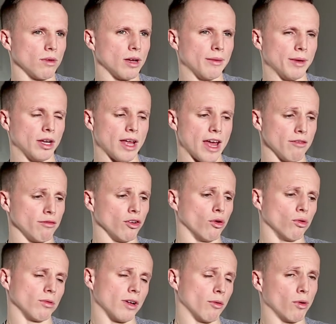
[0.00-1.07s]
I mean,
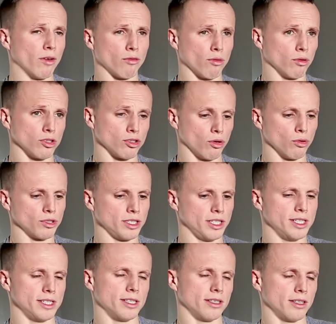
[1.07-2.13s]
everyone's
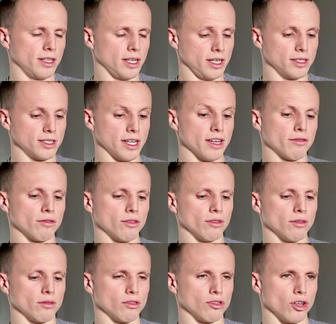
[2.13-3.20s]
OCD is
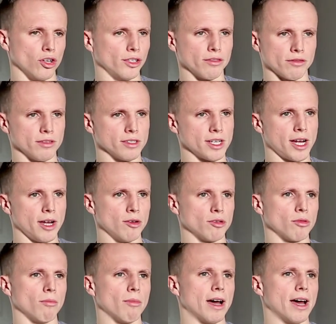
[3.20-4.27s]
different. There's all different types,
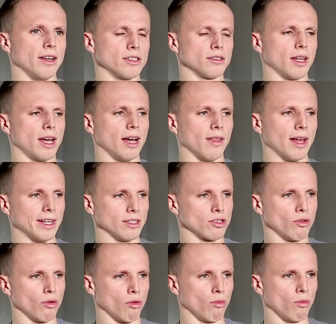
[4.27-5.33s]
but mine is like I like to
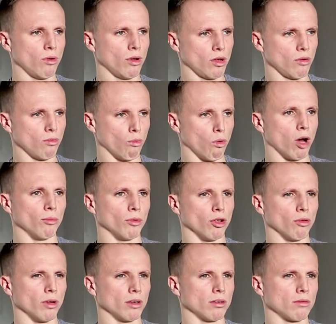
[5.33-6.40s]
know what I'm
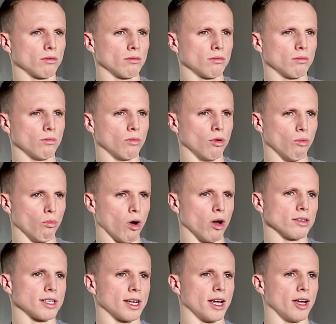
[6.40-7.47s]
doing at
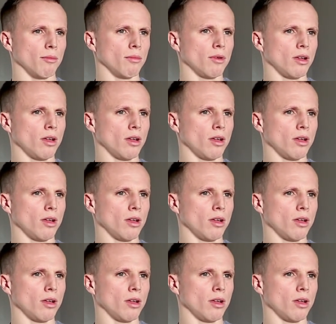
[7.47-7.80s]
what time.